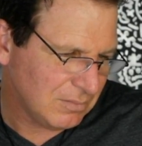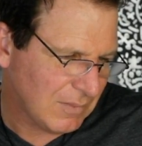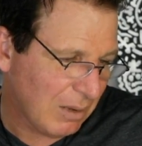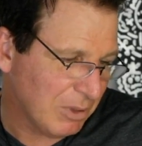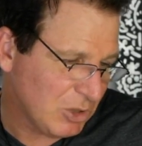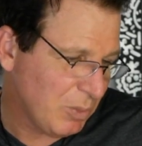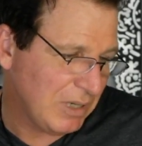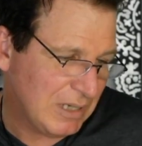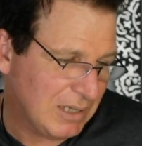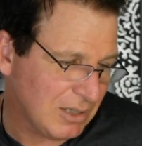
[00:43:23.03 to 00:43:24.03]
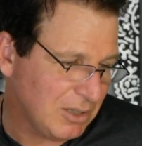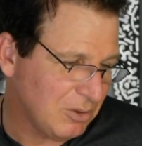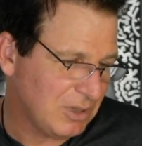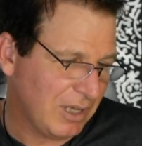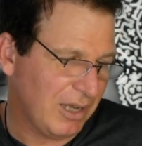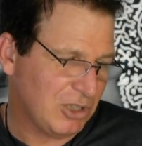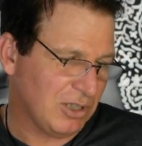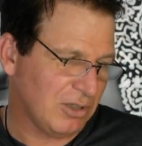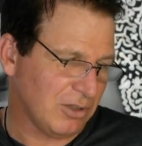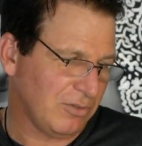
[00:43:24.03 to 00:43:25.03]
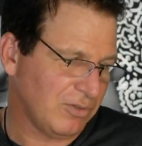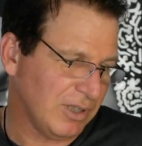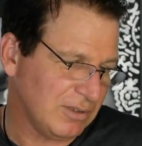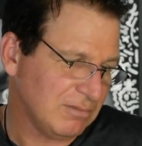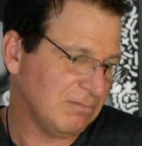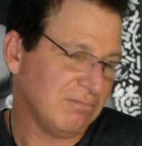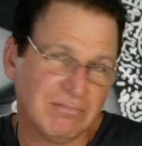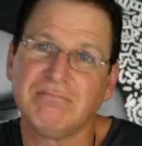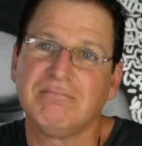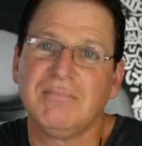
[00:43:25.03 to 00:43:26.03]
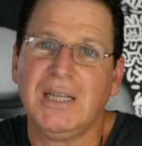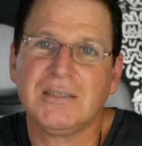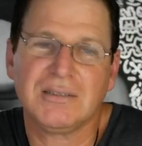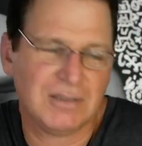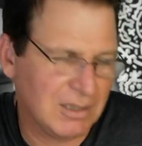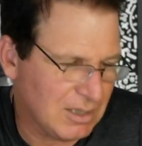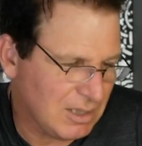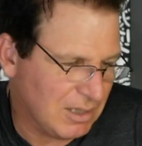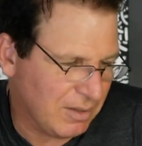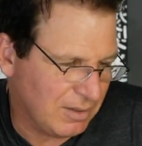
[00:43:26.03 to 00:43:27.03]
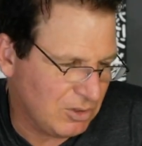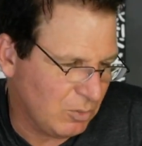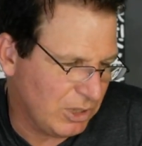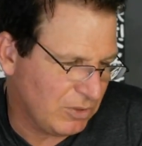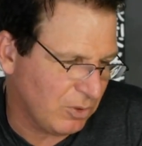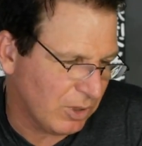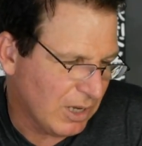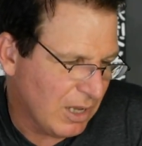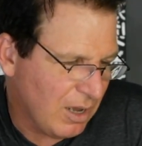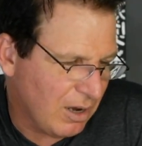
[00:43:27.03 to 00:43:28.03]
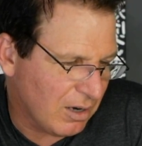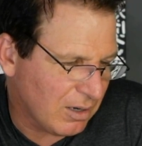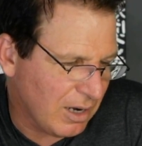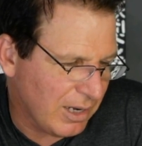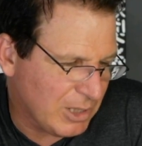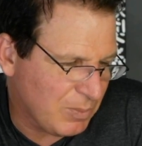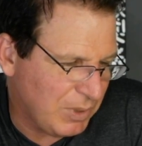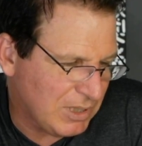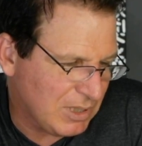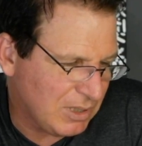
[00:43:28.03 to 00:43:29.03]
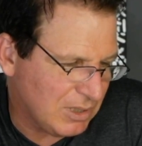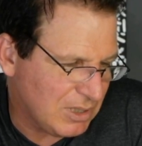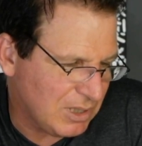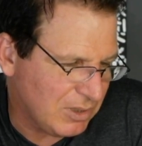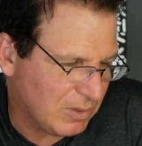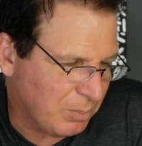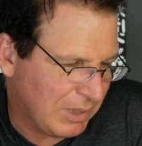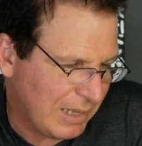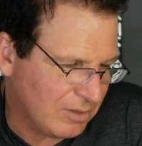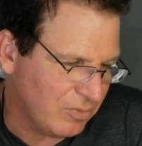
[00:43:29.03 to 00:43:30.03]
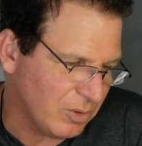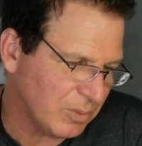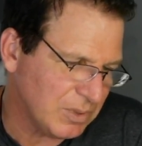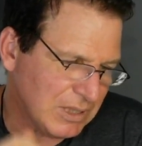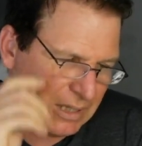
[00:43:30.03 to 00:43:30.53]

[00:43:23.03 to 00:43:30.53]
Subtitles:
I'm assuming need a cute Asian girlfriend. That's a nice thing to wish for. Are ISPs considered platforms?